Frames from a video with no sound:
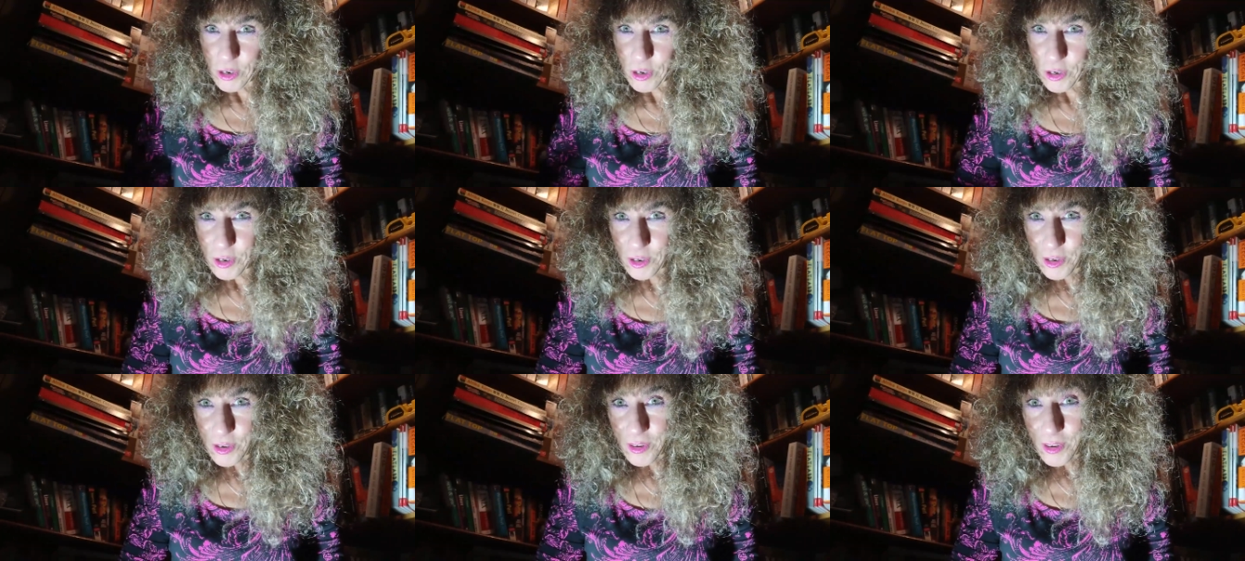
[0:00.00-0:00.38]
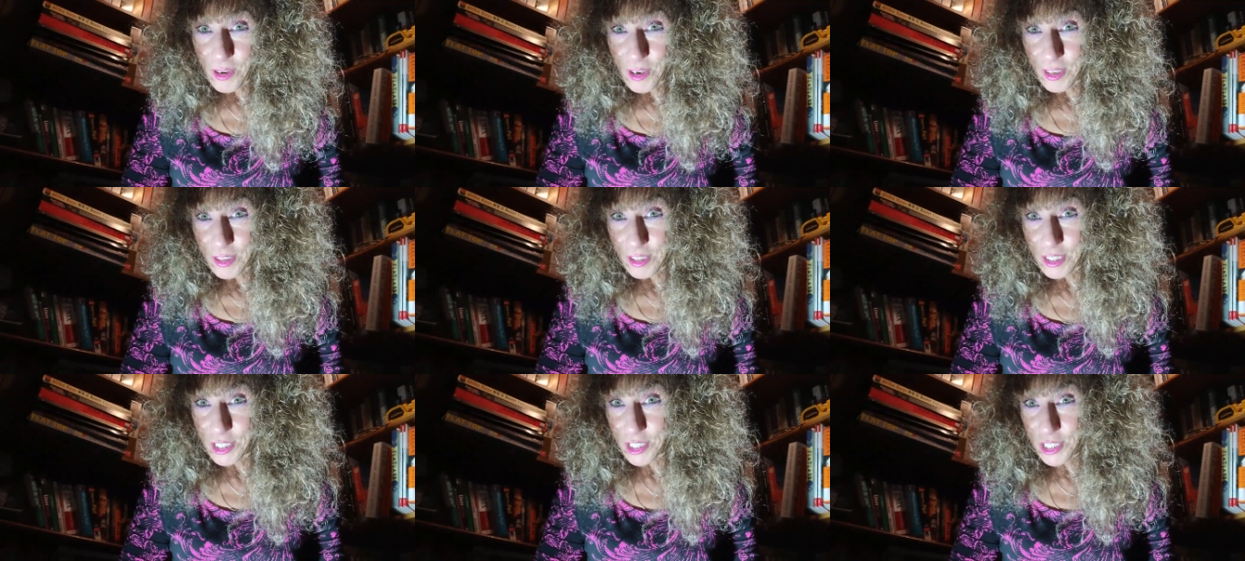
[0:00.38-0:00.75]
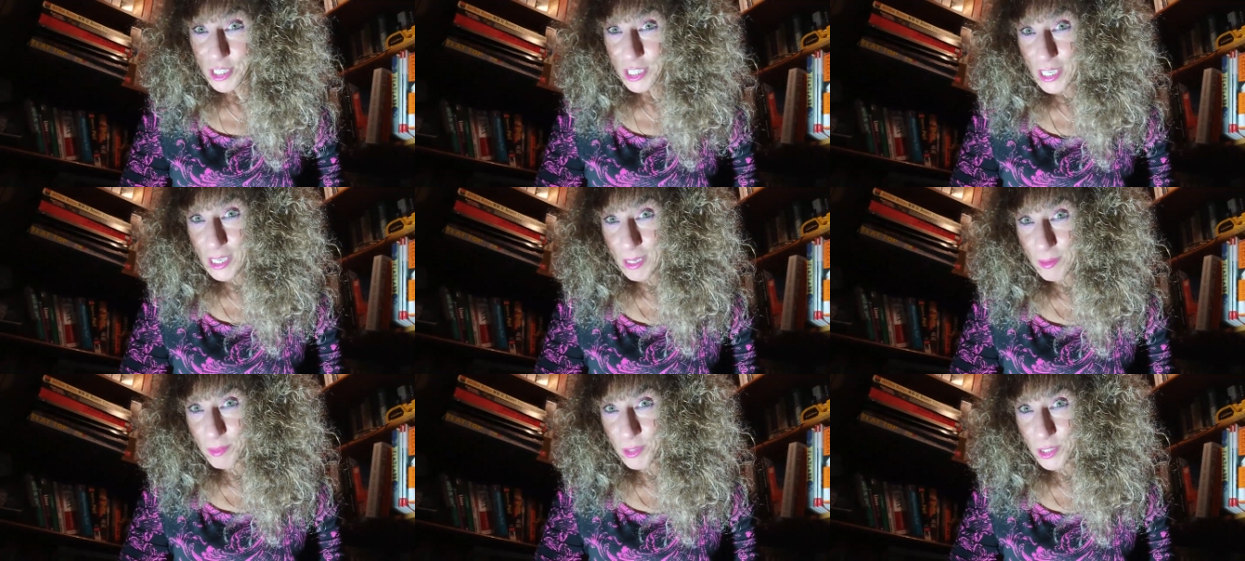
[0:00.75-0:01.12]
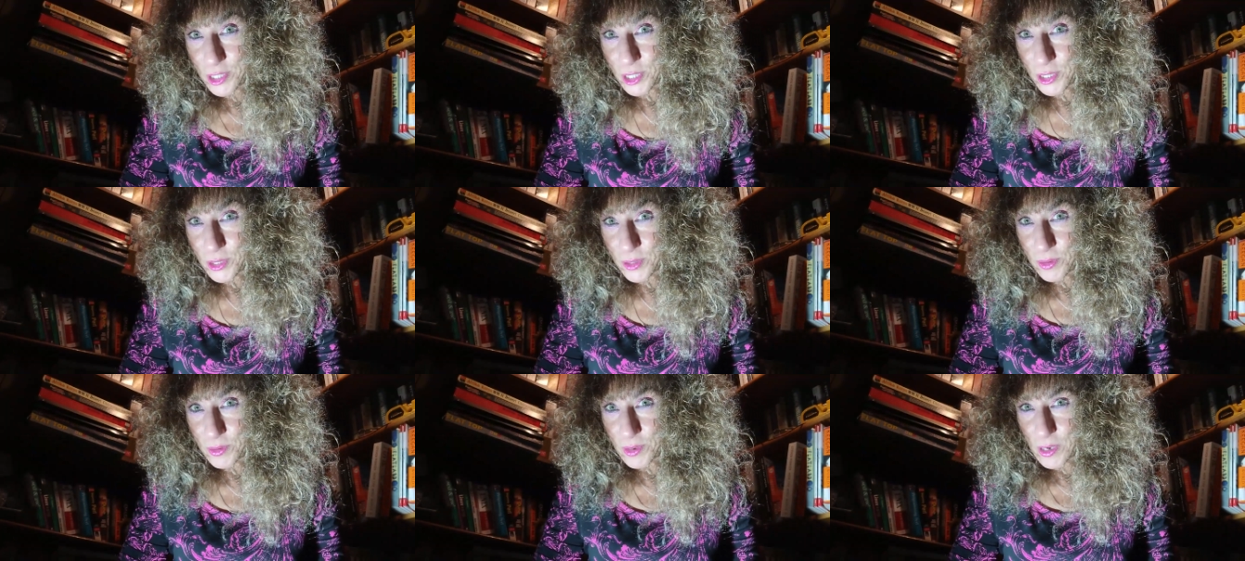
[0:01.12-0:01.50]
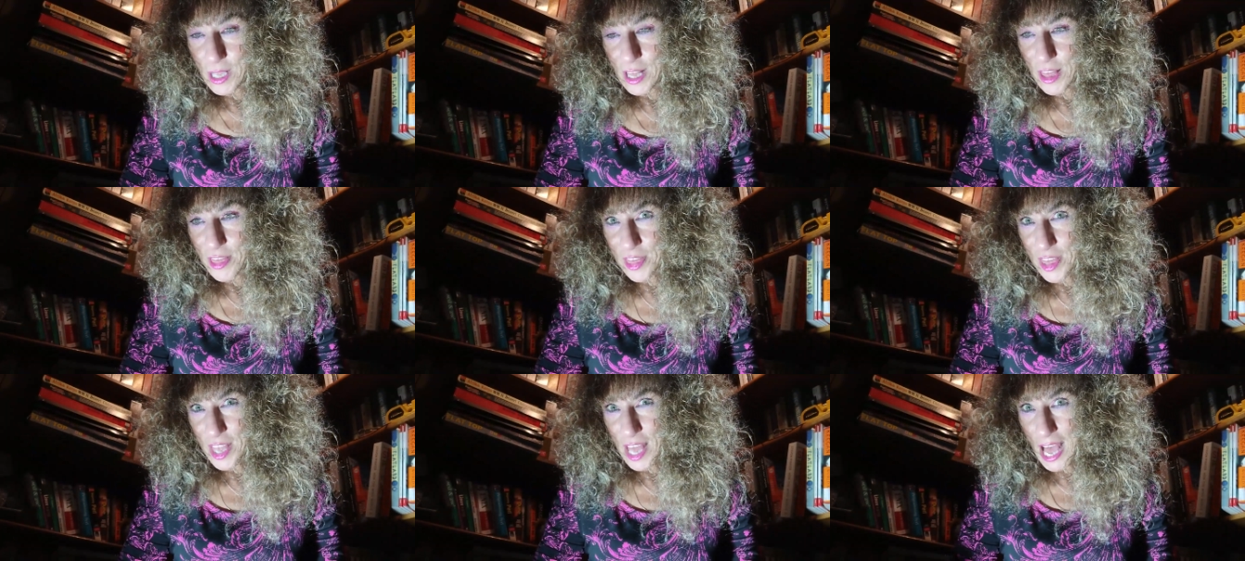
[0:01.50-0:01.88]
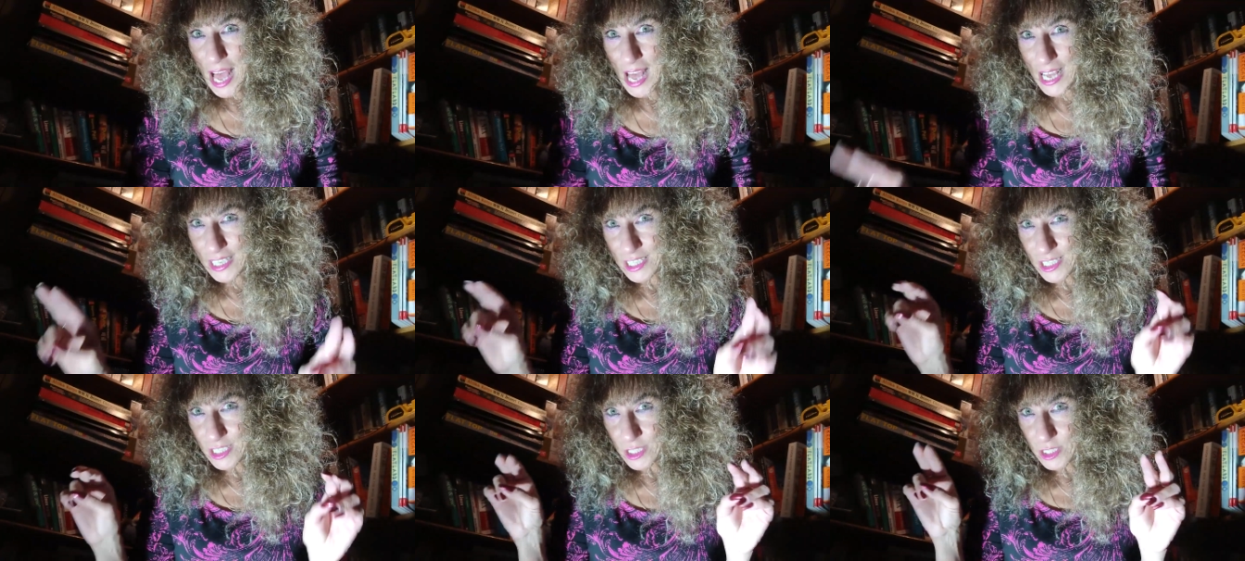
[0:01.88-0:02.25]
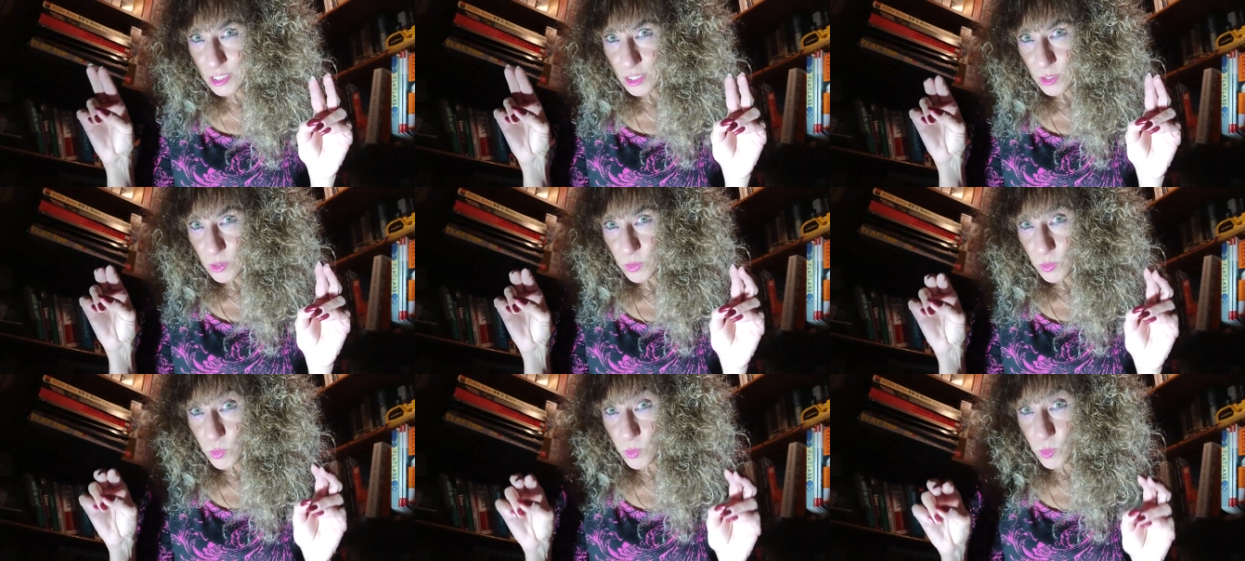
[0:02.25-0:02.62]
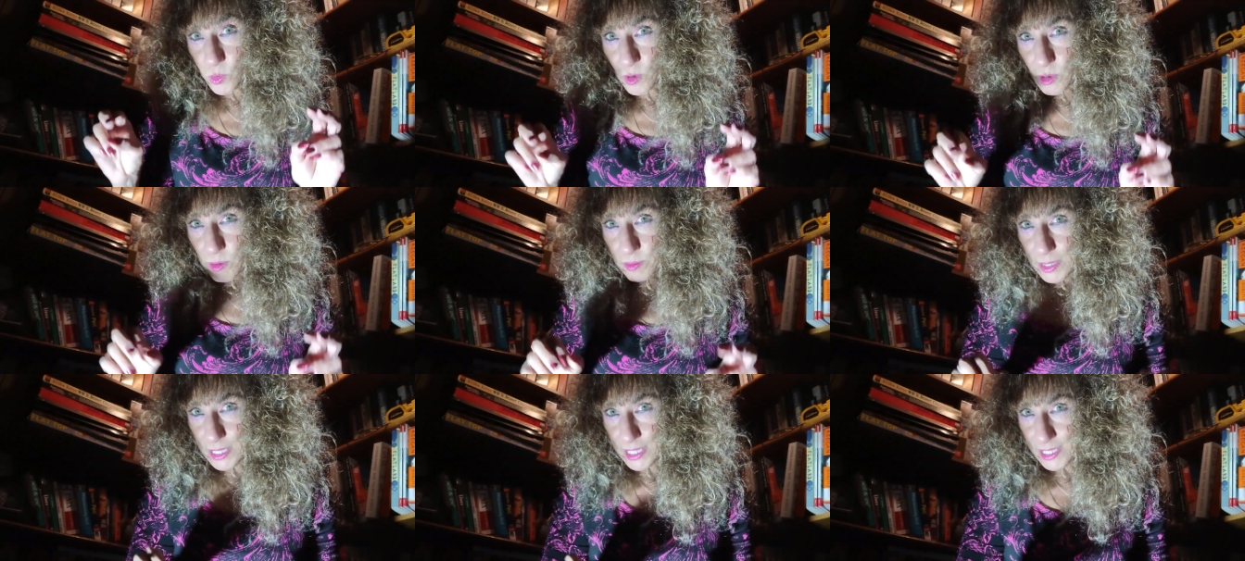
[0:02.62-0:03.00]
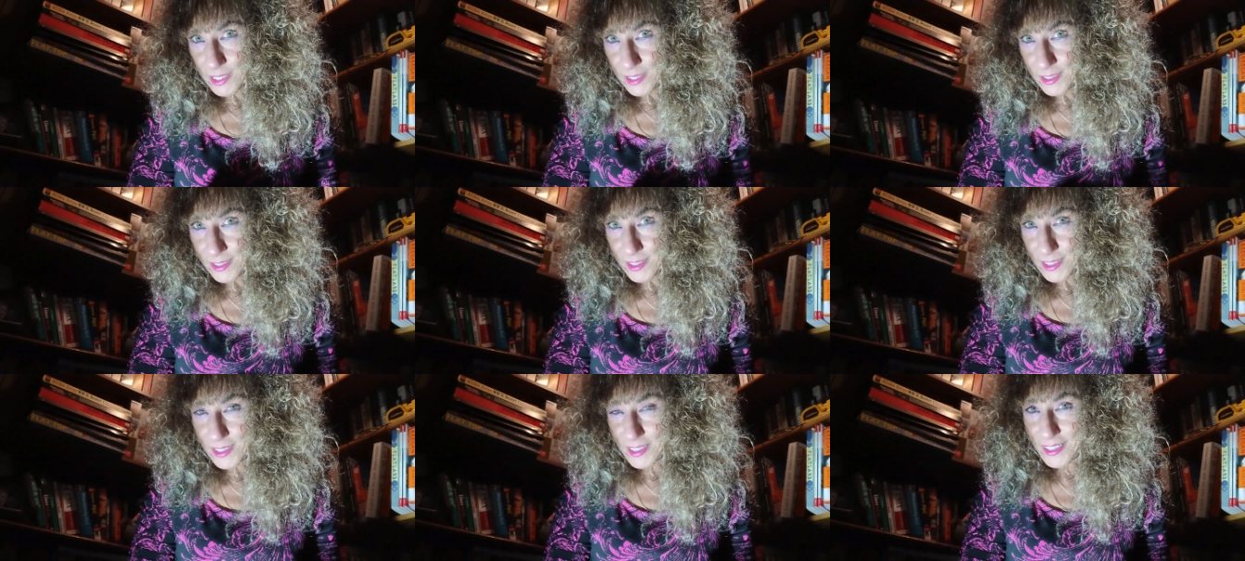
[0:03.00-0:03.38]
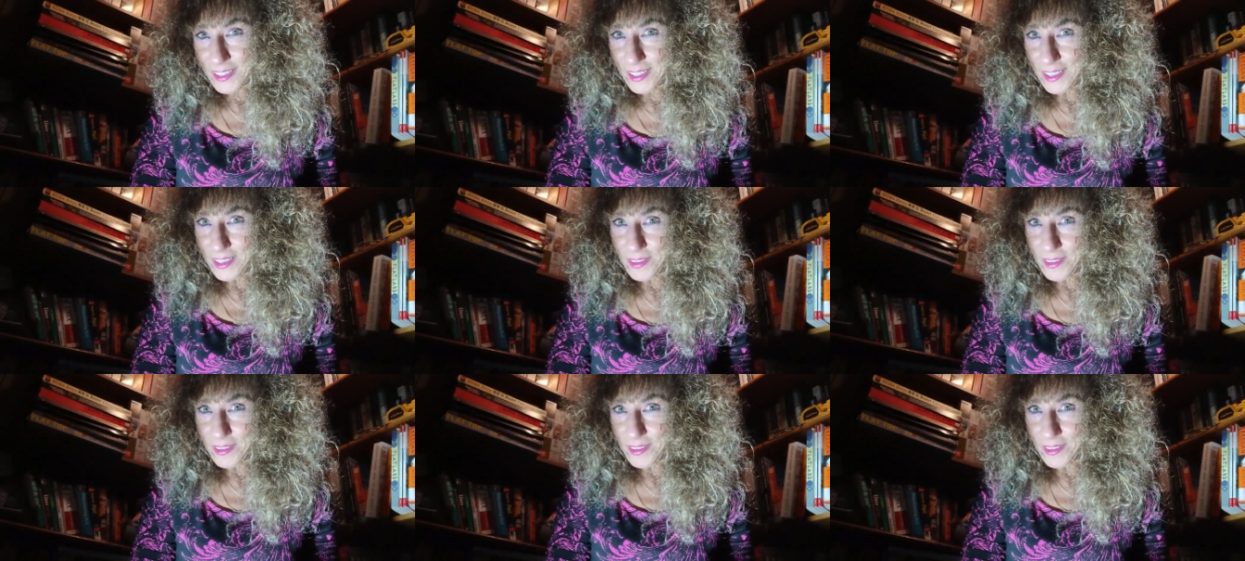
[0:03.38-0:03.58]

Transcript: her all the shame too that woman you